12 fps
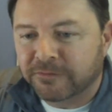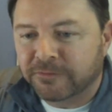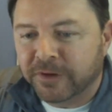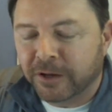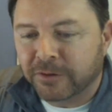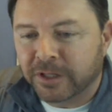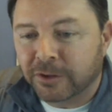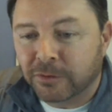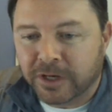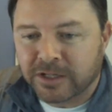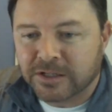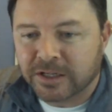found
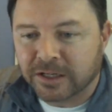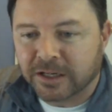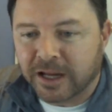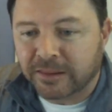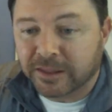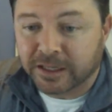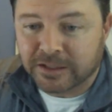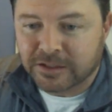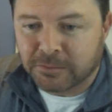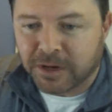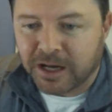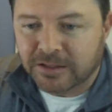interesting and I think is a
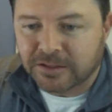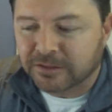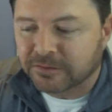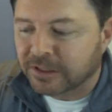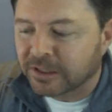positive.